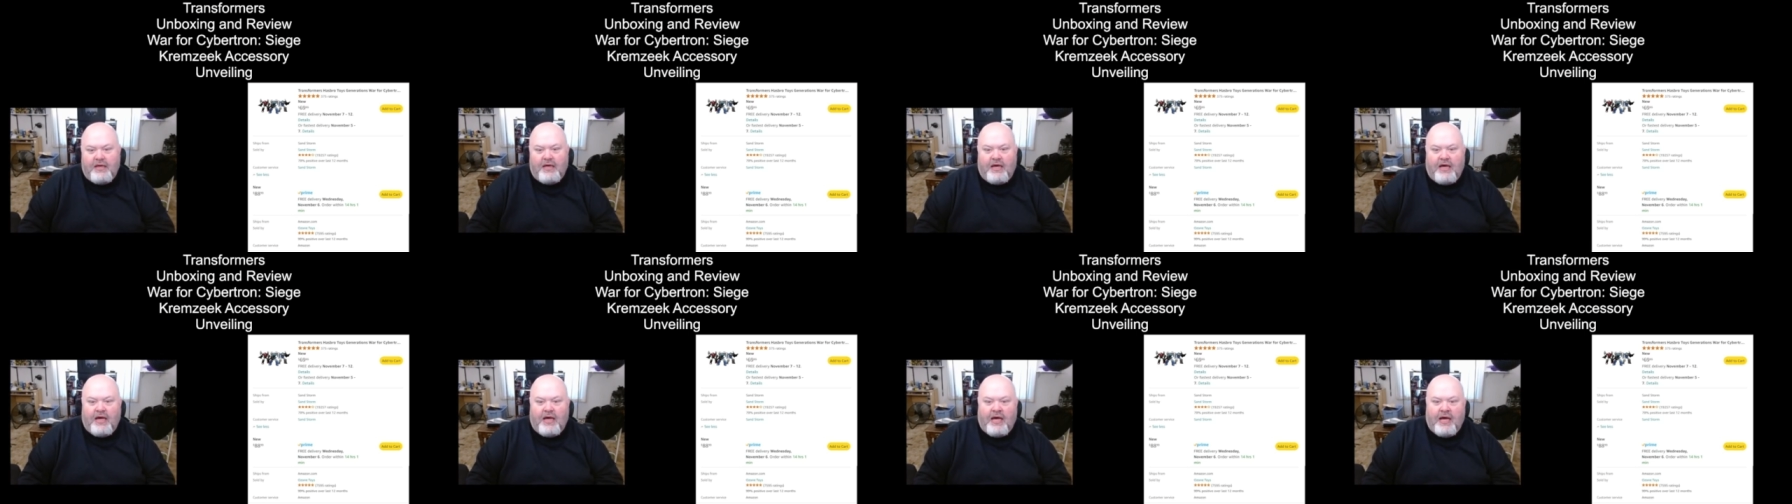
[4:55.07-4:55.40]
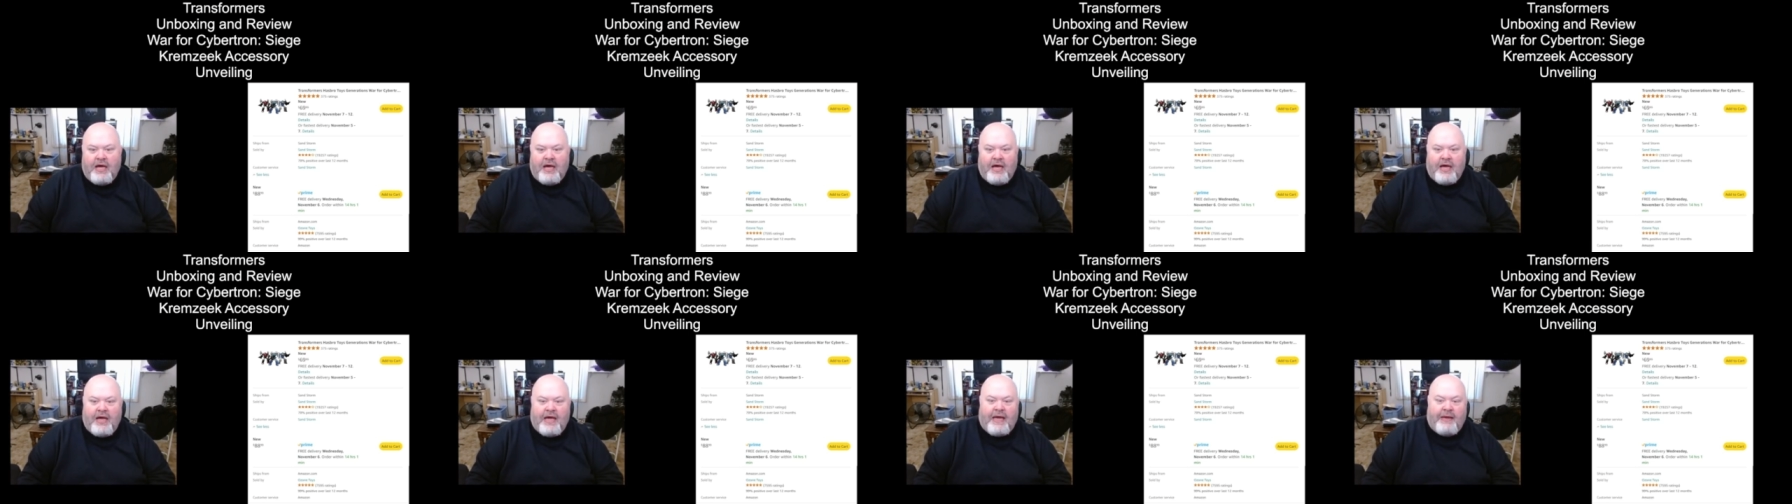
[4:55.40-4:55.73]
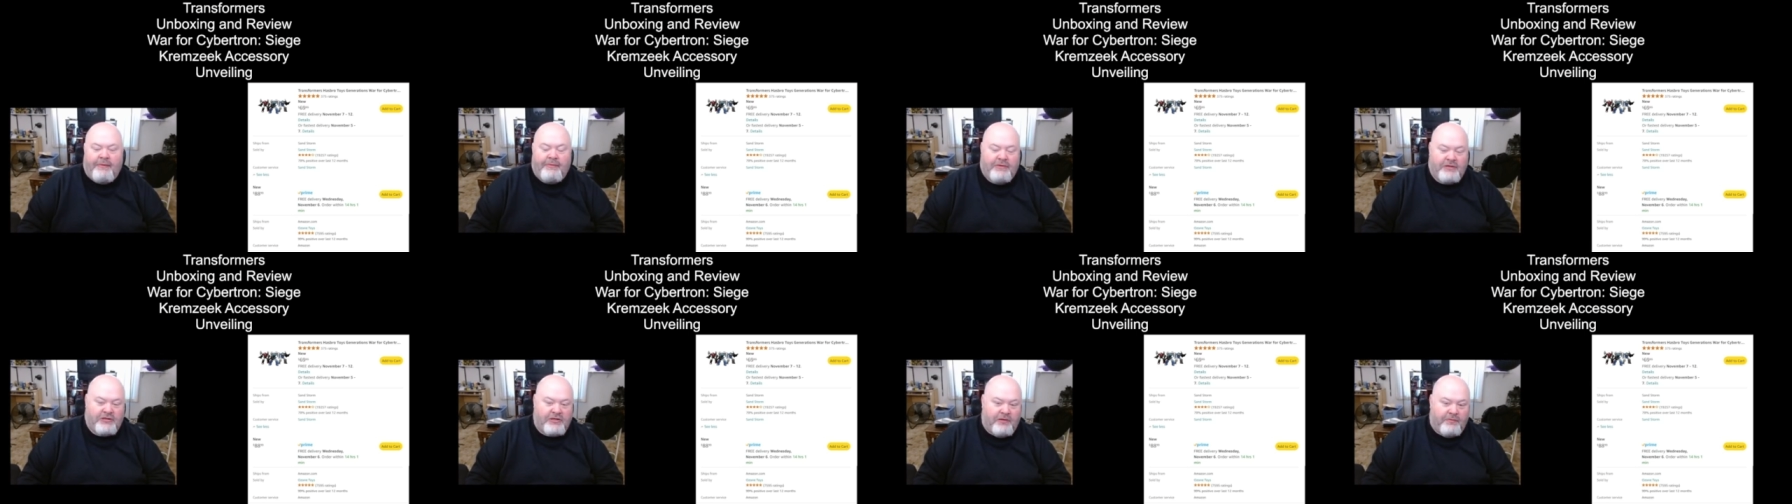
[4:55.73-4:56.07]
uh
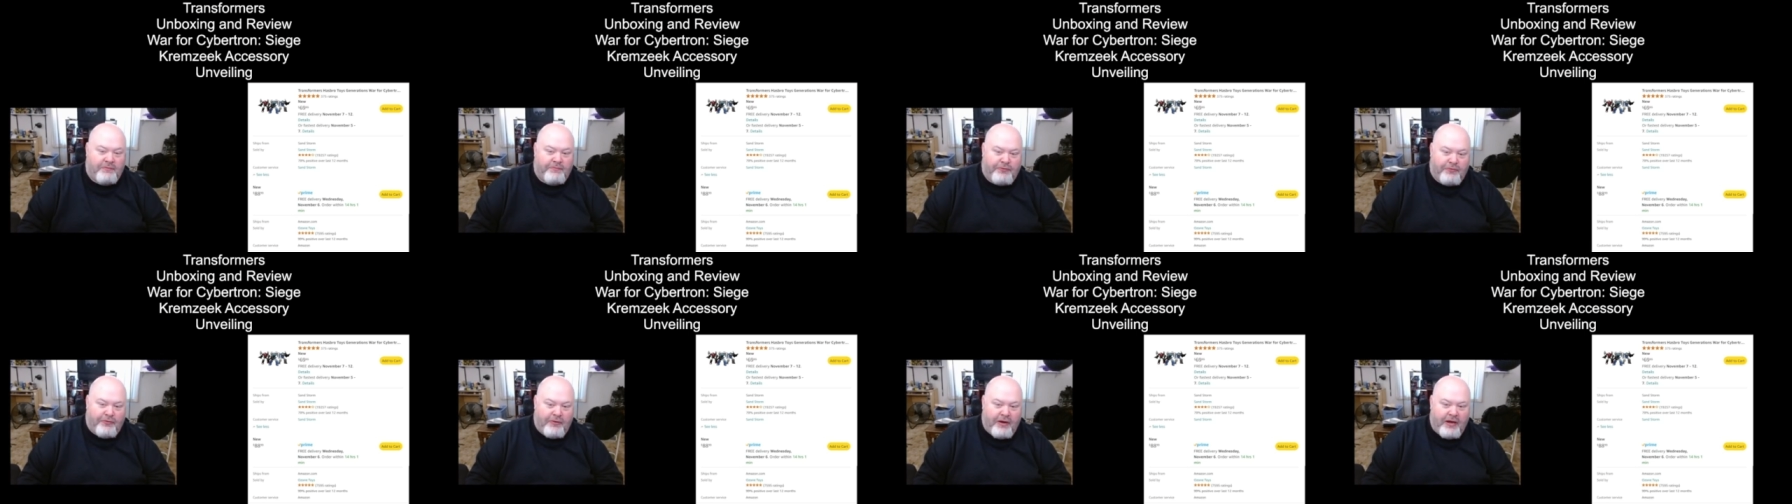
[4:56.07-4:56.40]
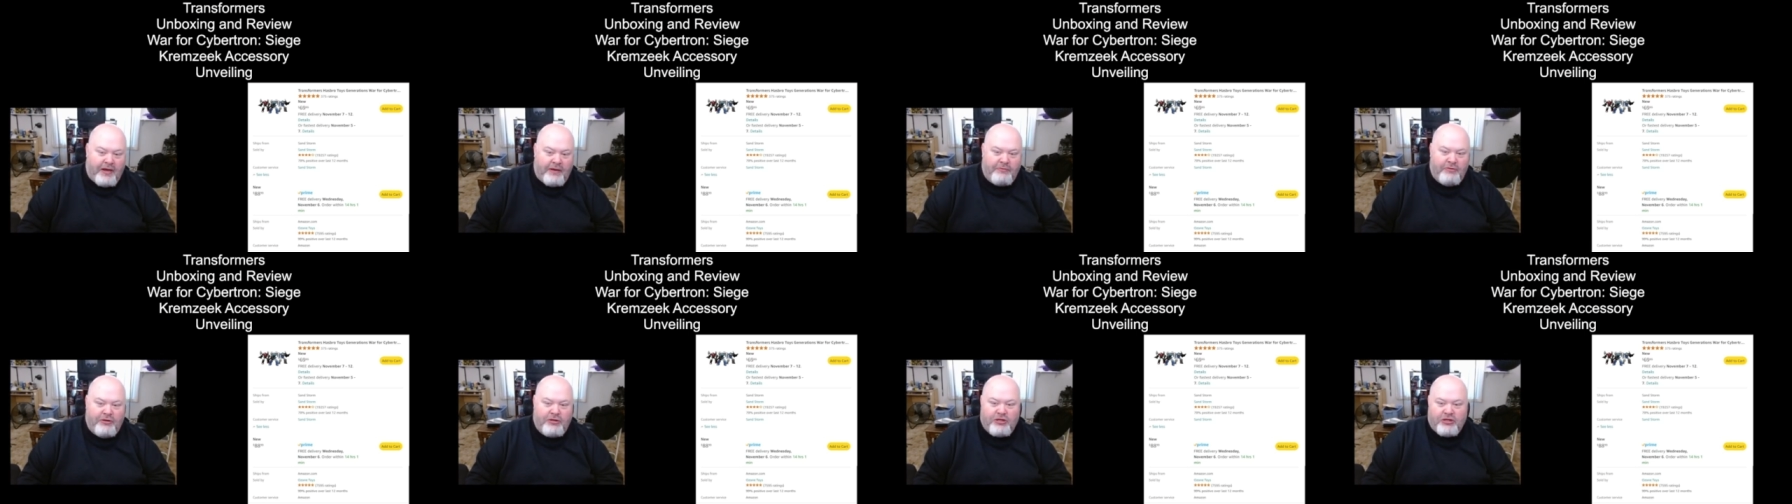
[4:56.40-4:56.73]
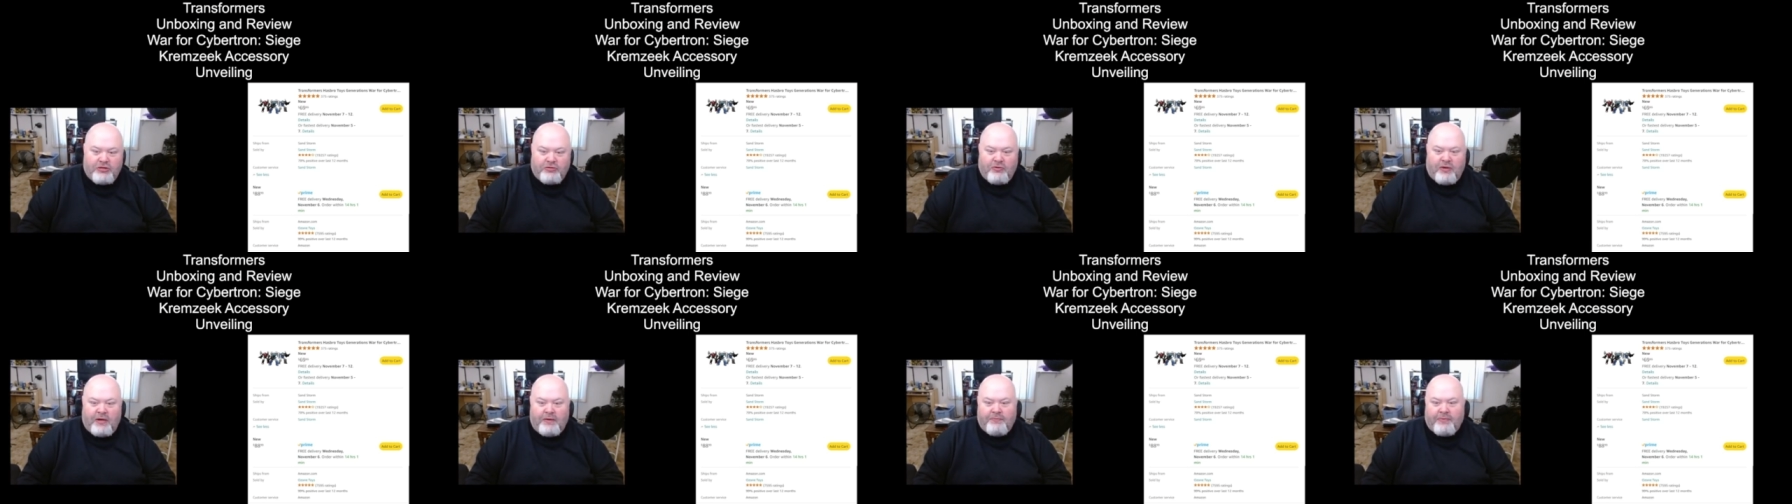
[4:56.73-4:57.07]
Amazon Prime, you just
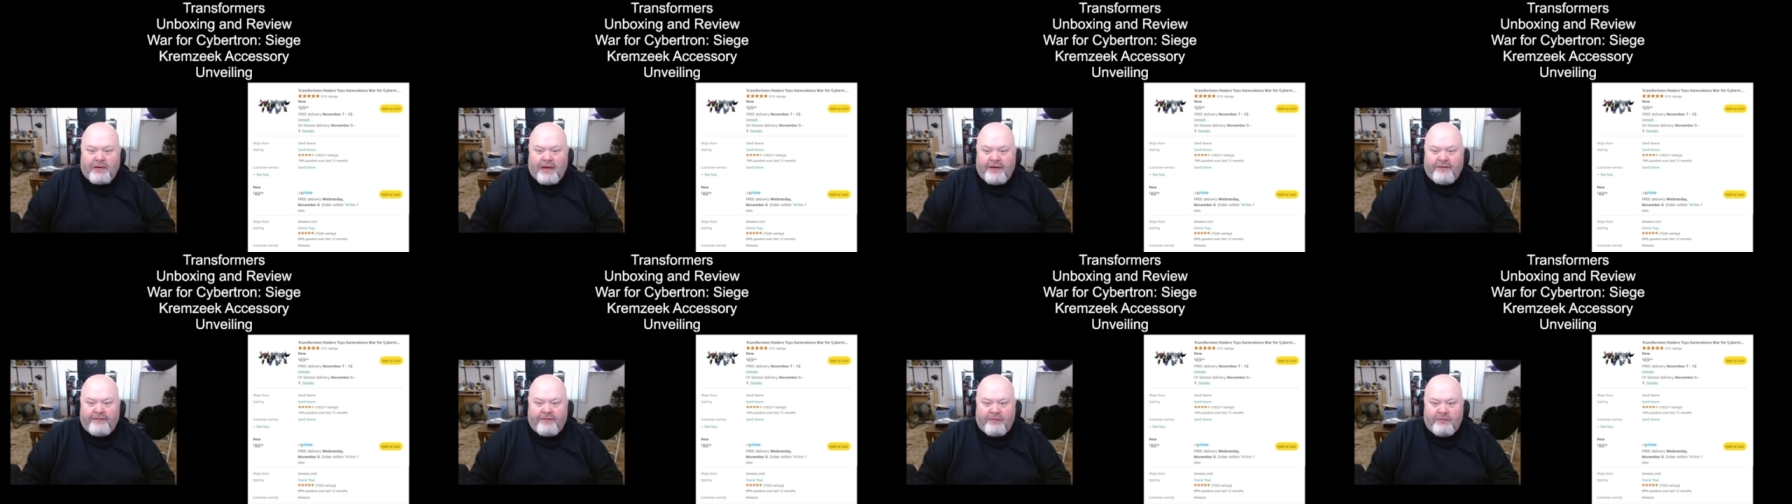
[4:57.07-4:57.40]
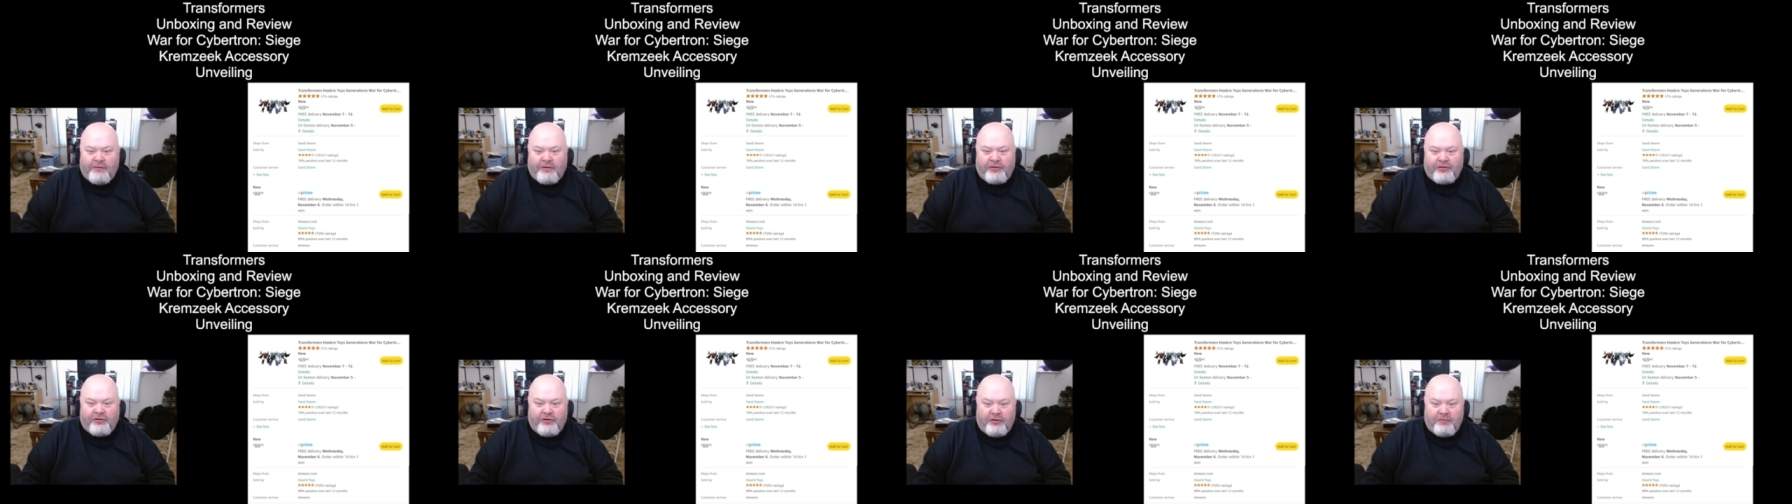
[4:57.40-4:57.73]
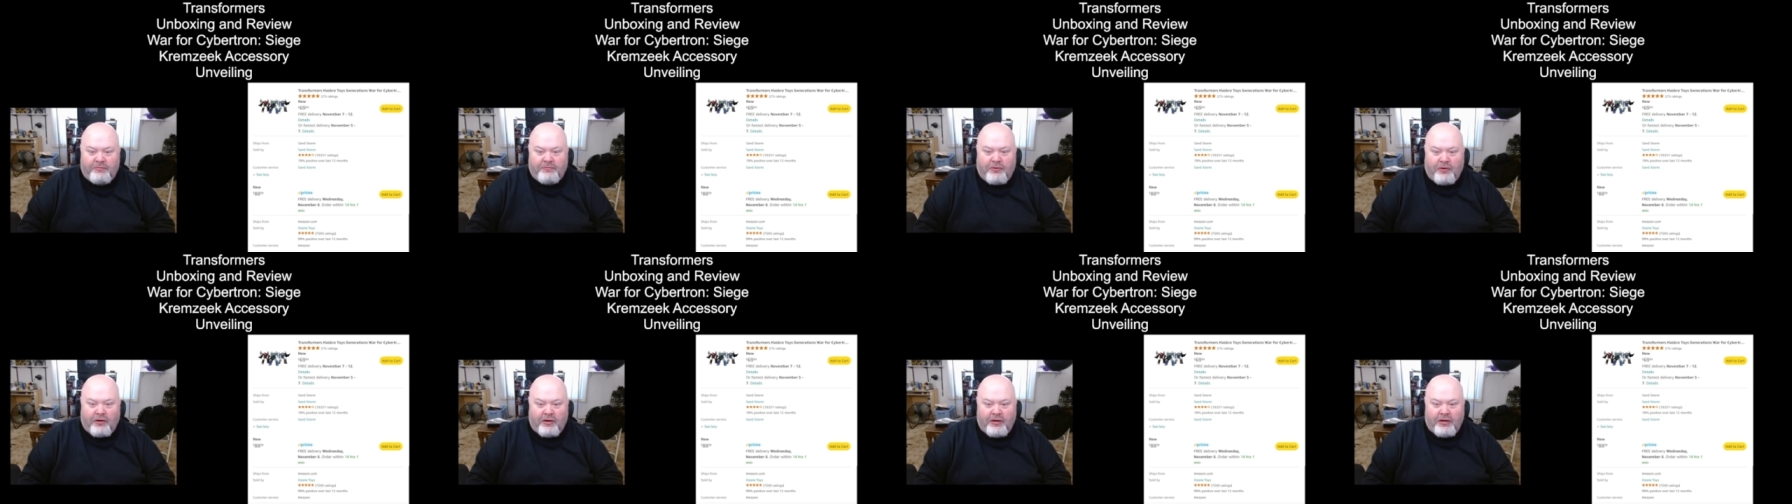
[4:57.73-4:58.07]
want to buy it from a third
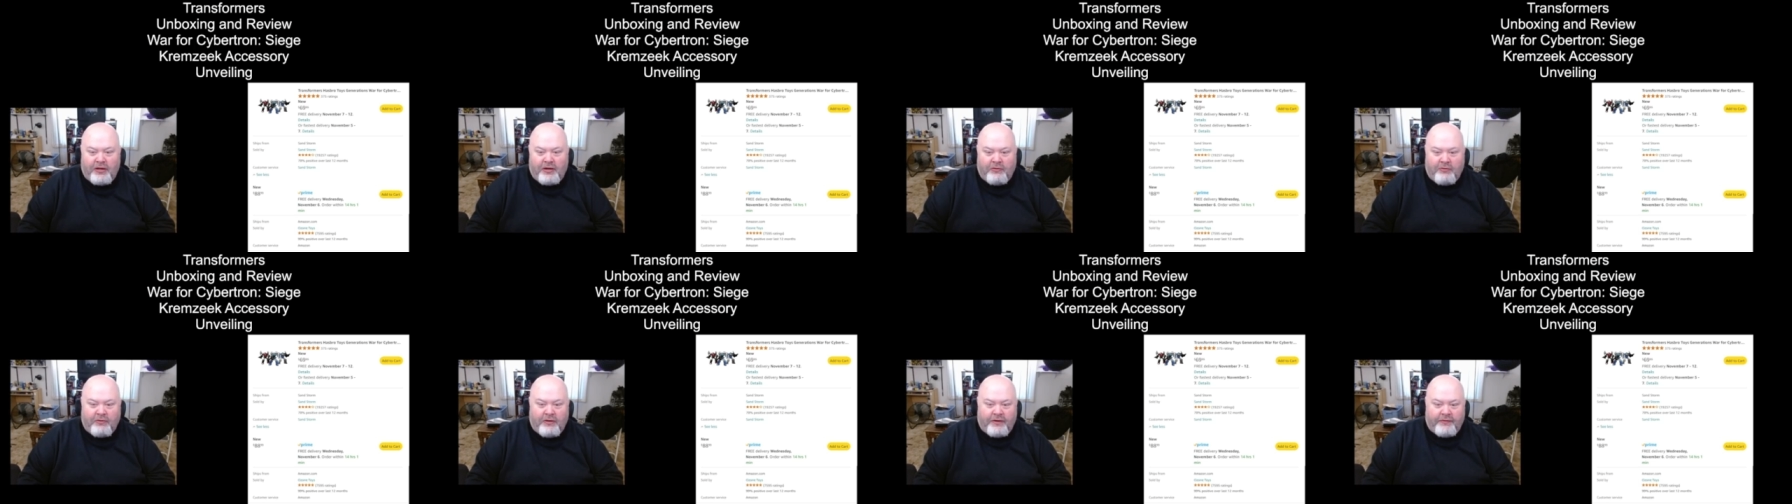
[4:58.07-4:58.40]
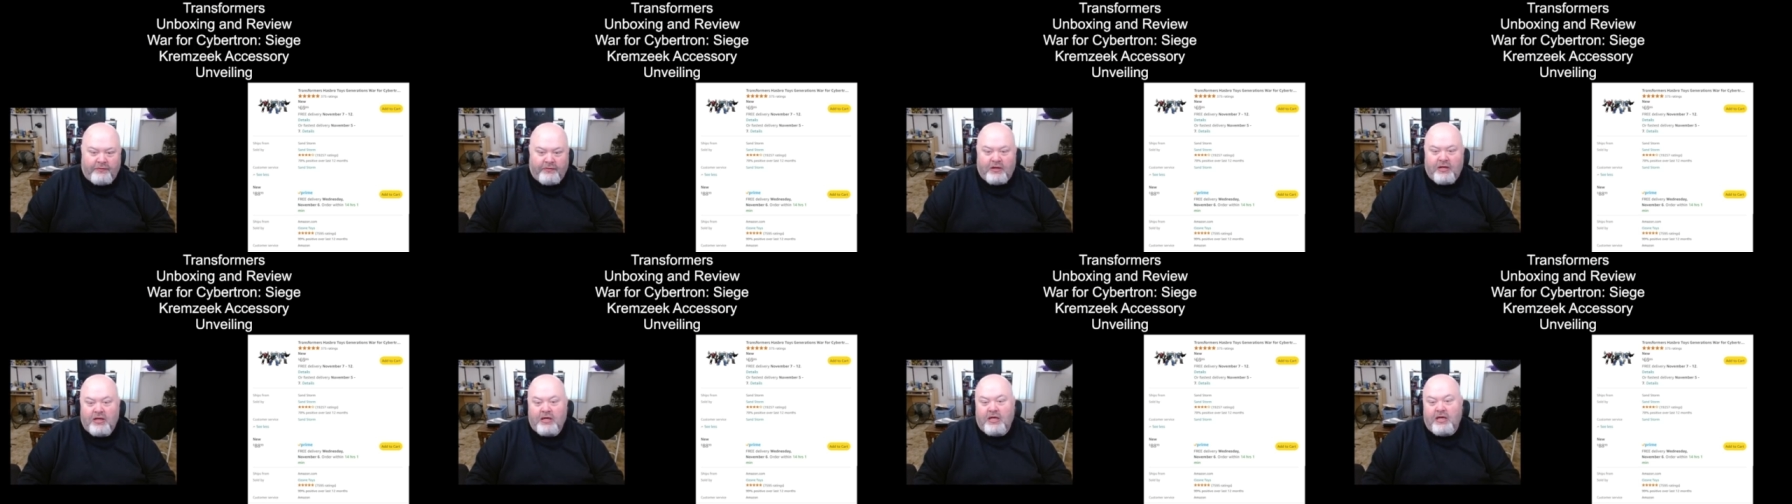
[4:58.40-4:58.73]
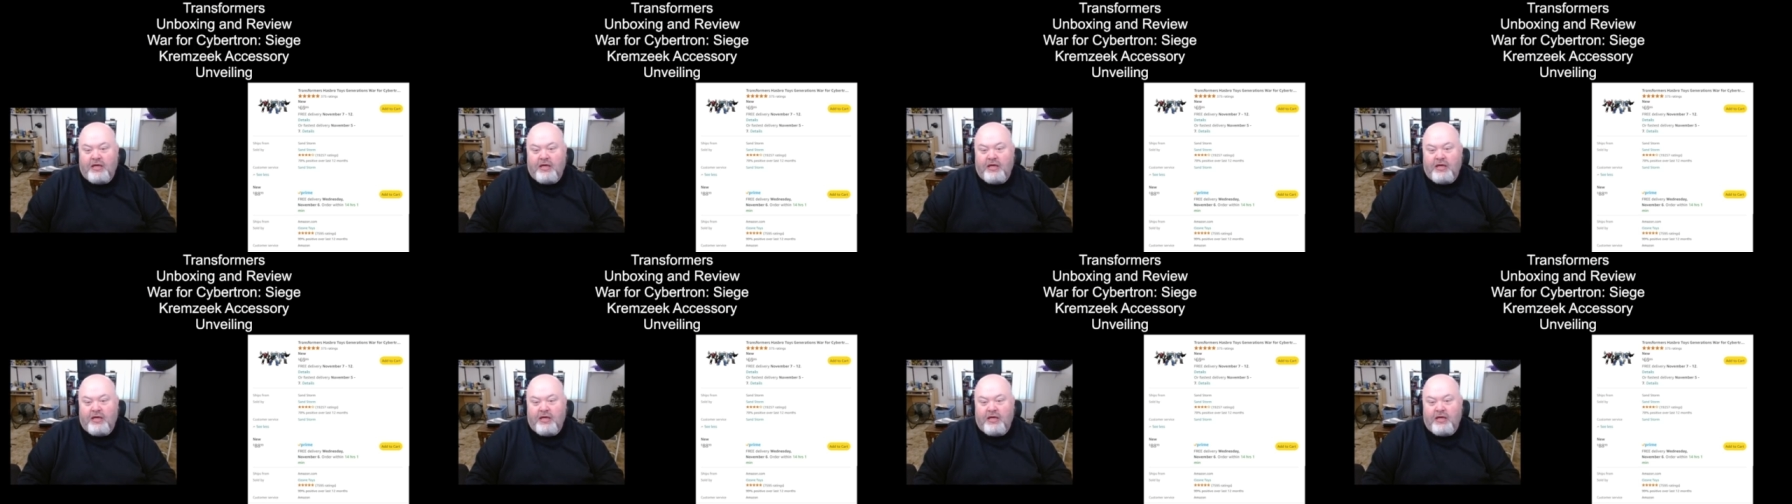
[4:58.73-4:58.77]
party or whatever.